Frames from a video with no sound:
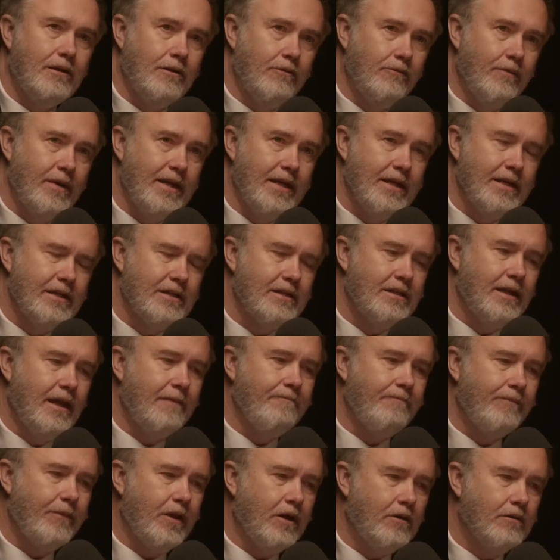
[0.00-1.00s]
Louise, that
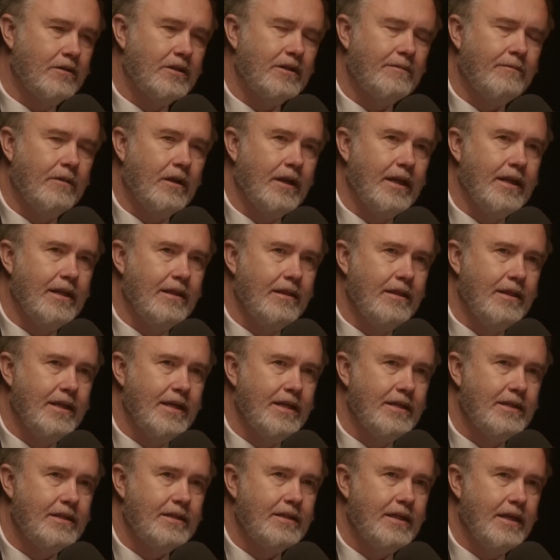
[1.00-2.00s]
ultimately
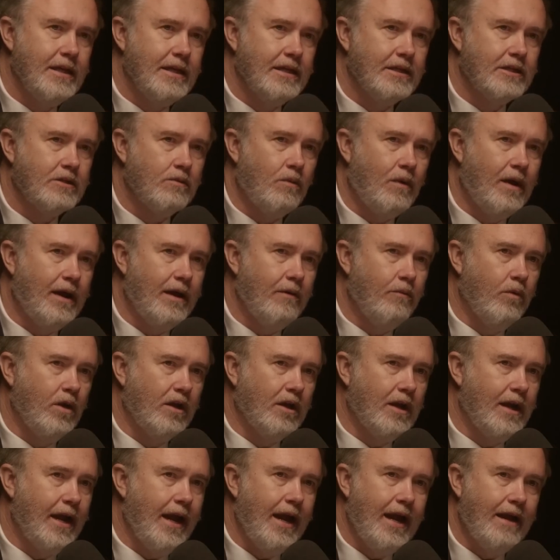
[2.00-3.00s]
this is why we're
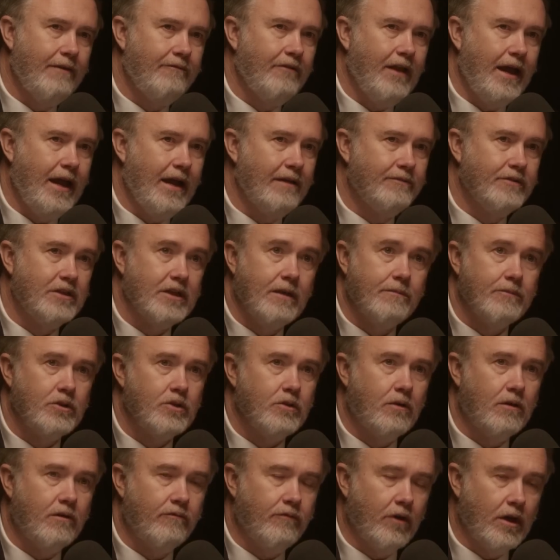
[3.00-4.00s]
going to have some
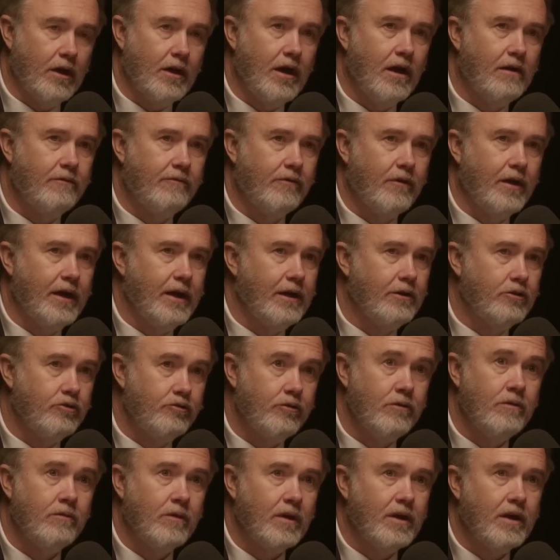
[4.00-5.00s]
sort of recovery,
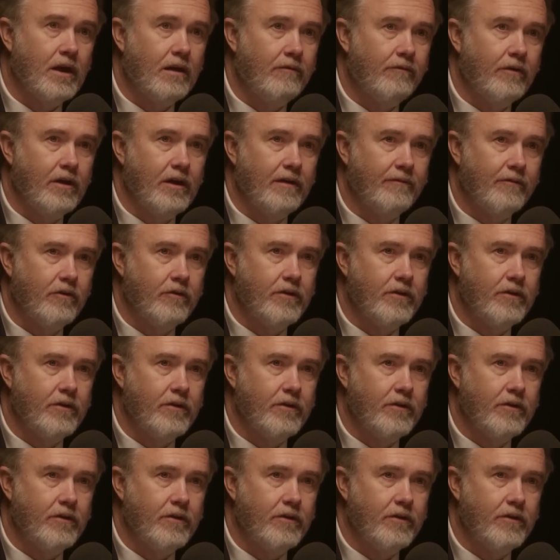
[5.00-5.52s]
true recovery of